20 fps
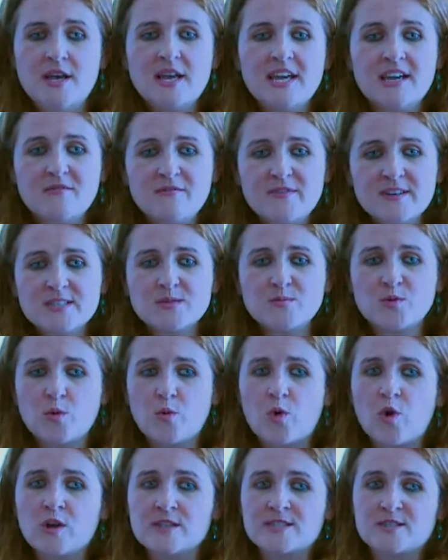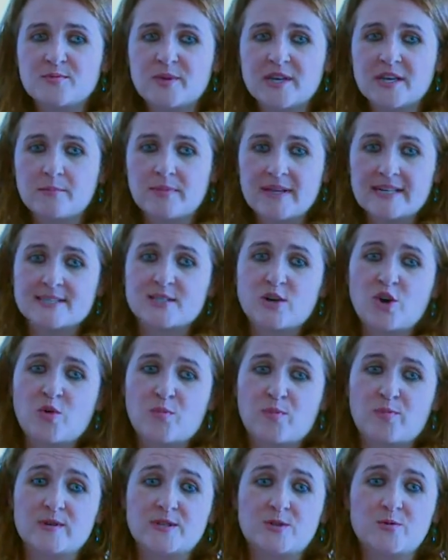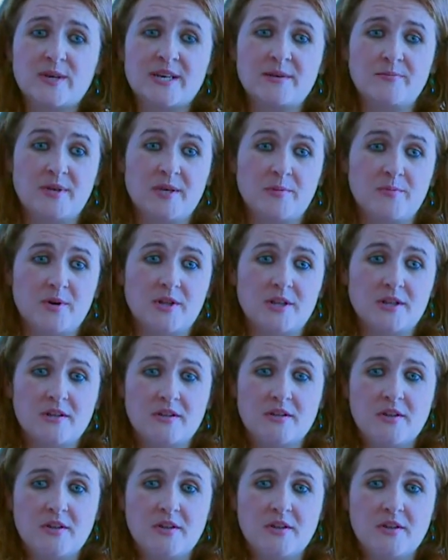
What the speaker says: Invisible walls are being built up between people.